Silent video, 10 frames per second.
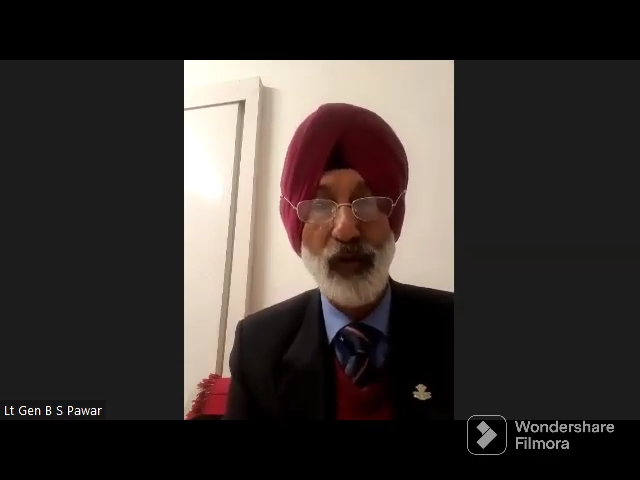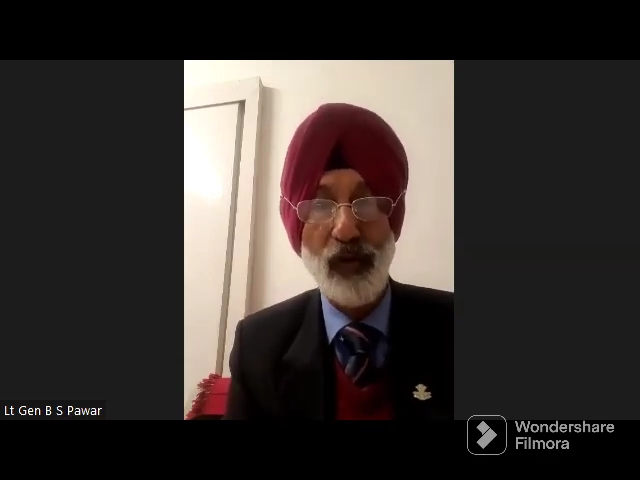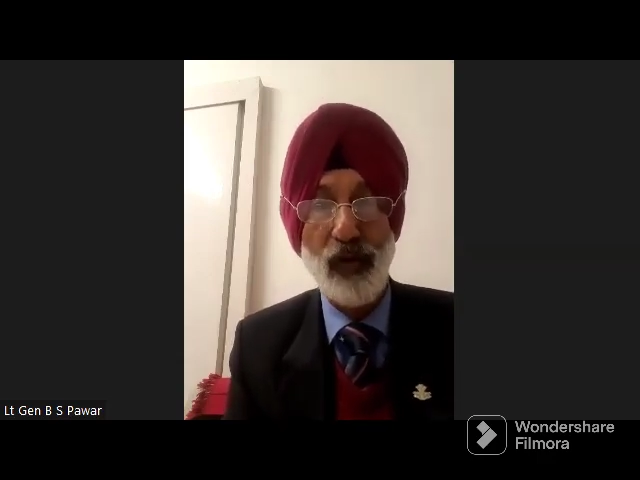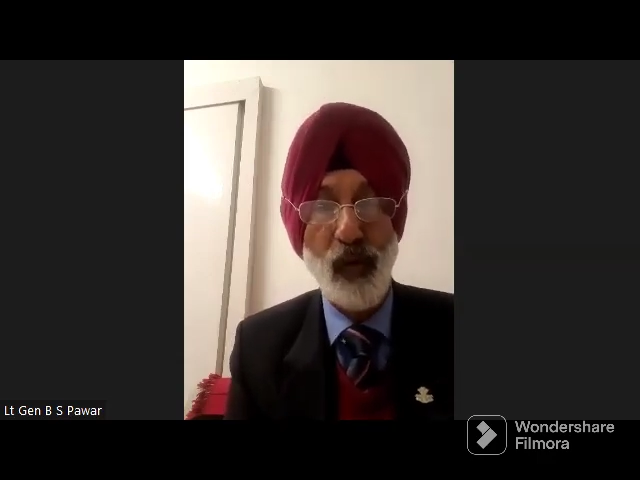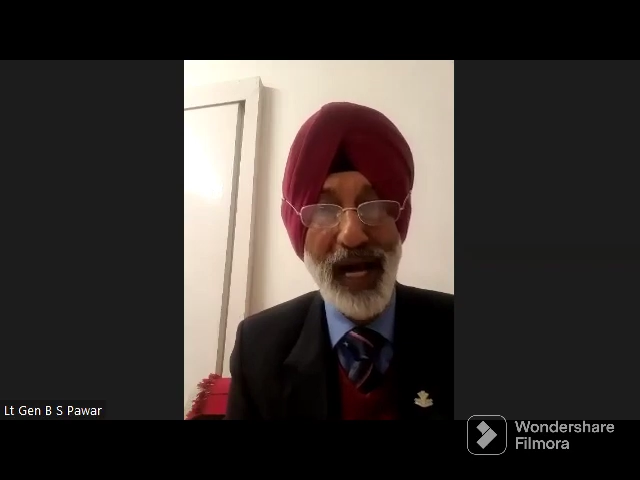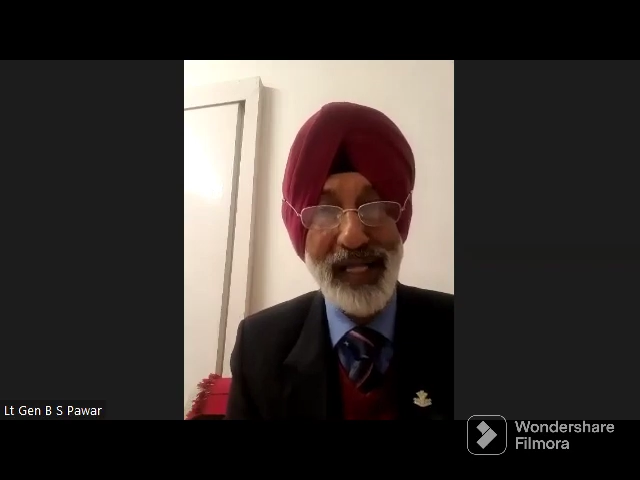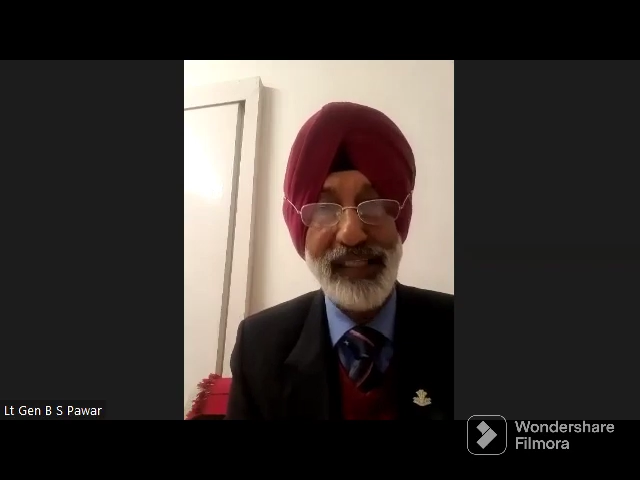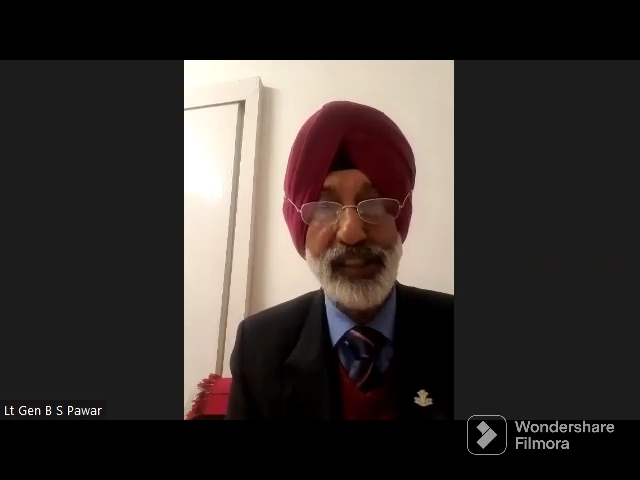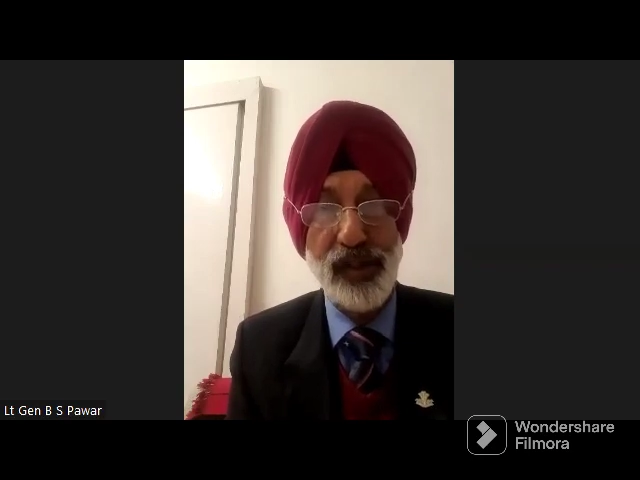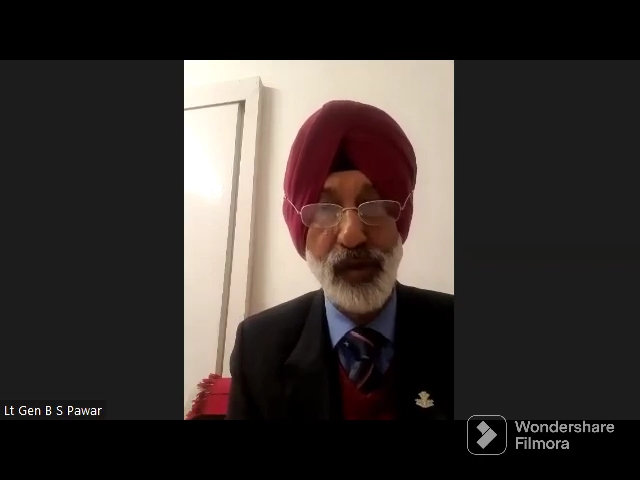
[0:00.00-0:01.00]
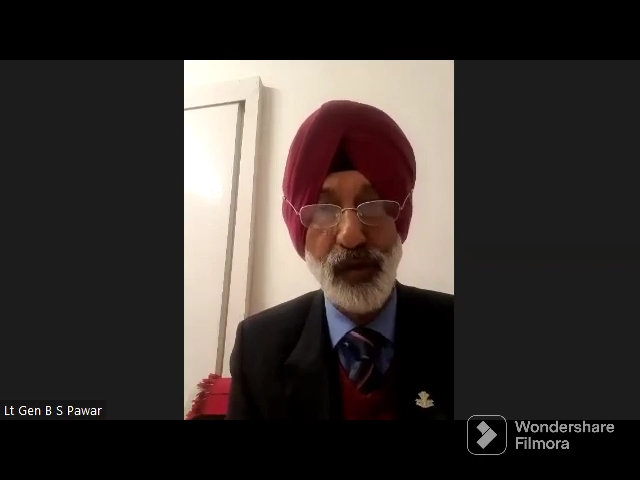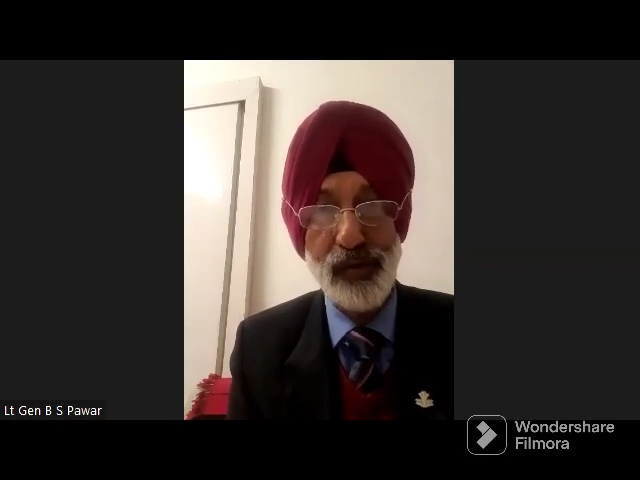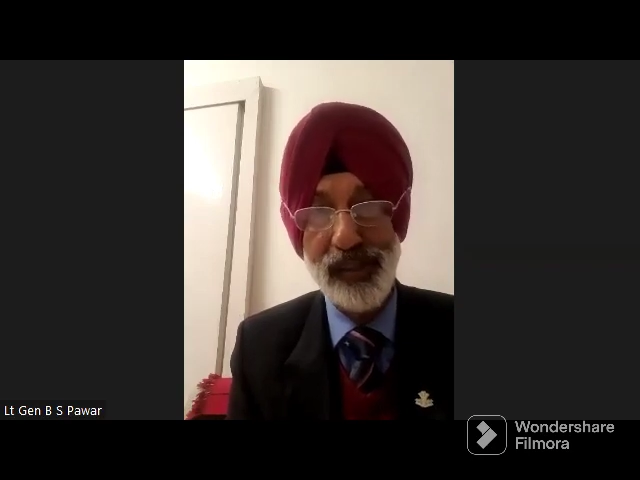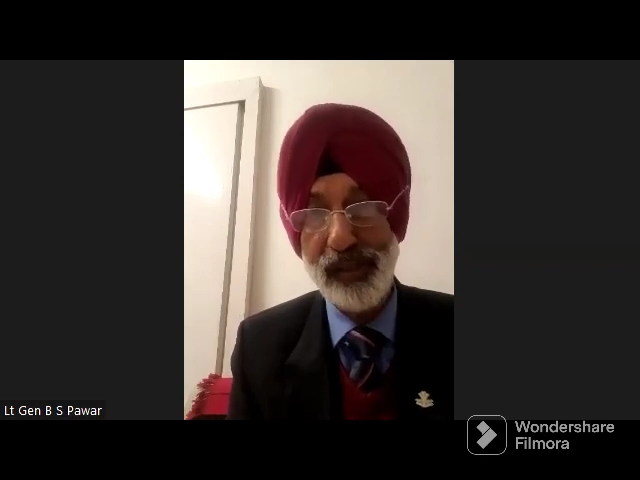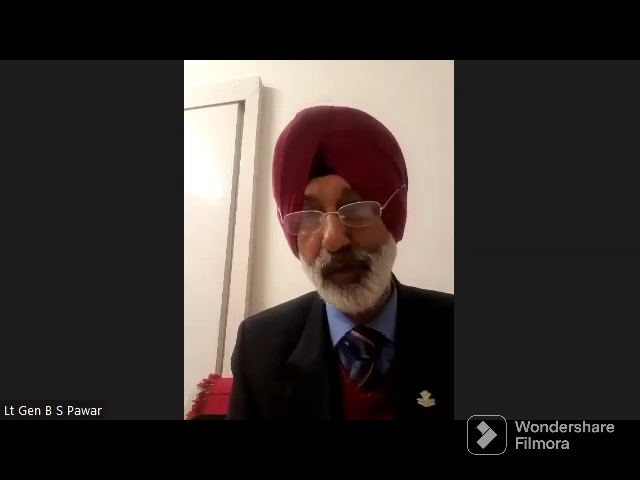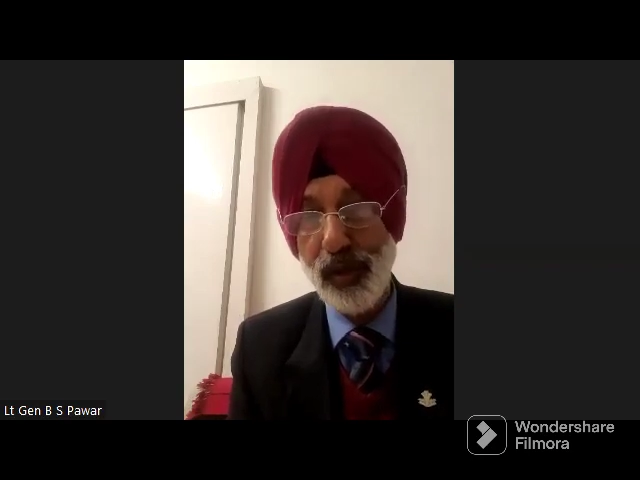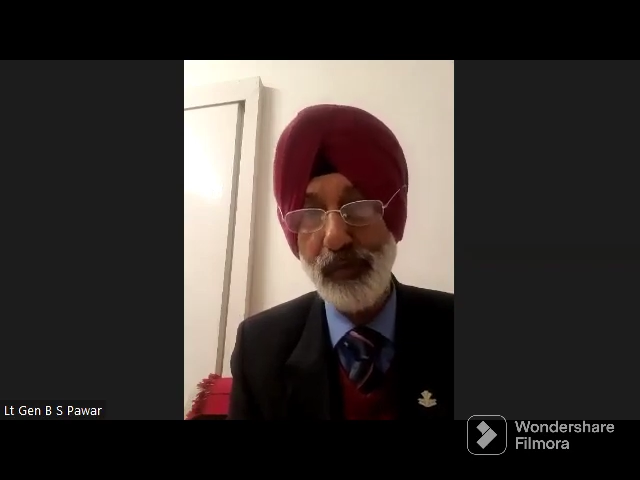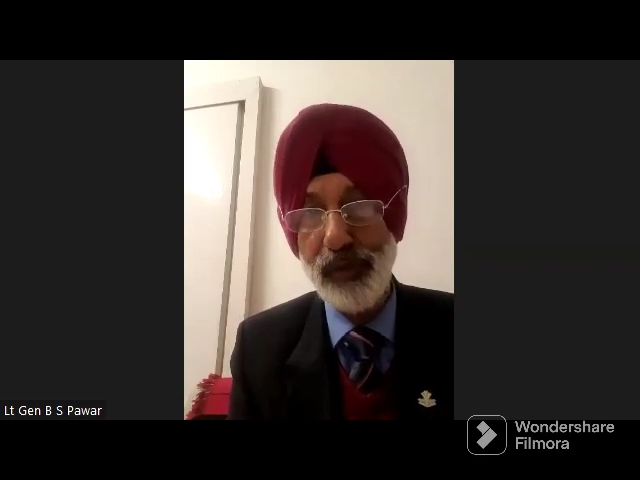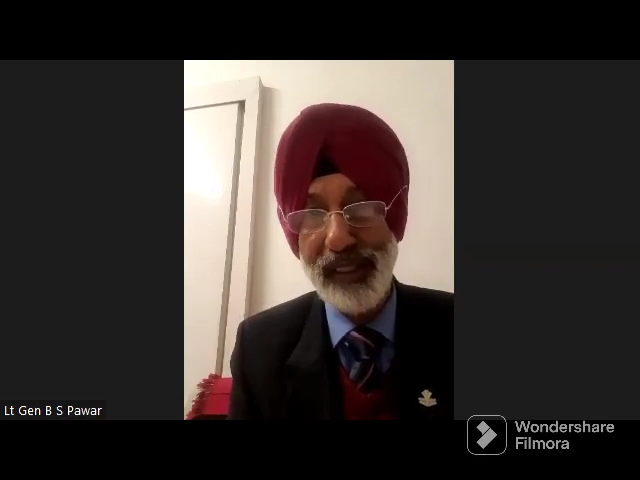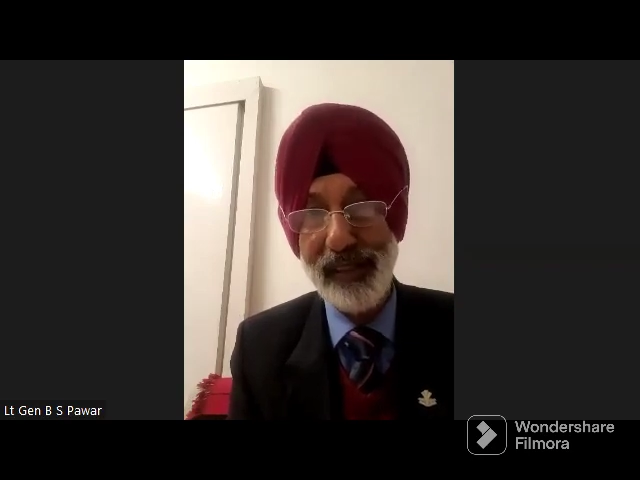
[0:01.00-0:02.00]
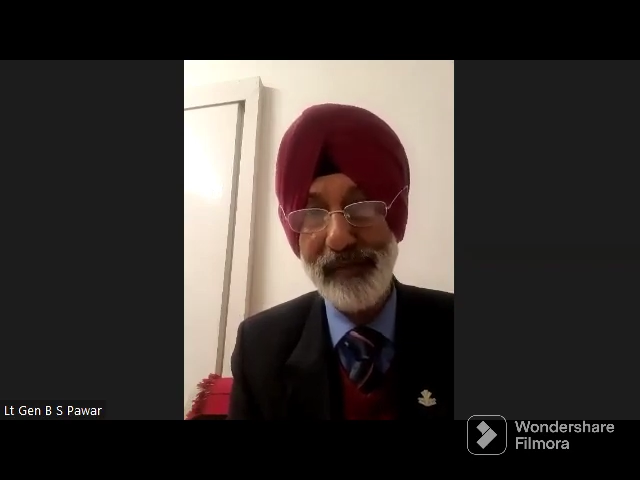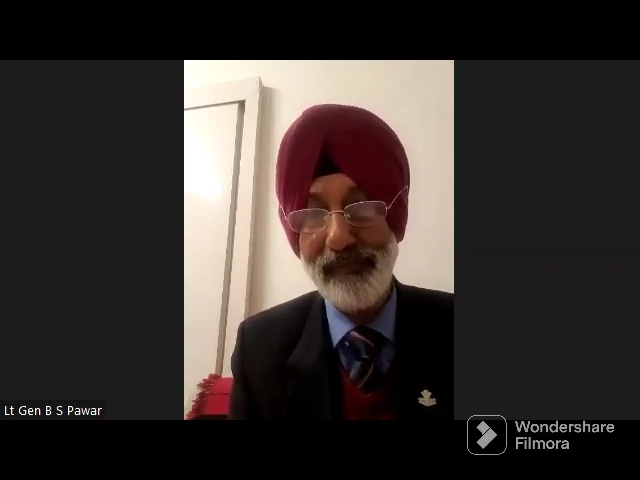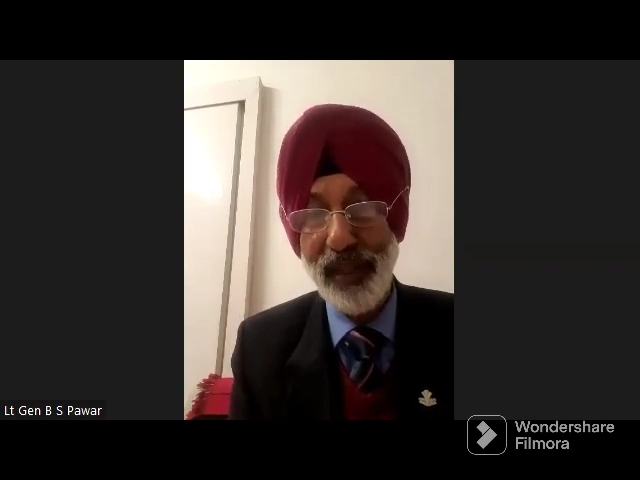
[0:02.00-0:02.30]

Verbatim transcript: why this drones is going to be the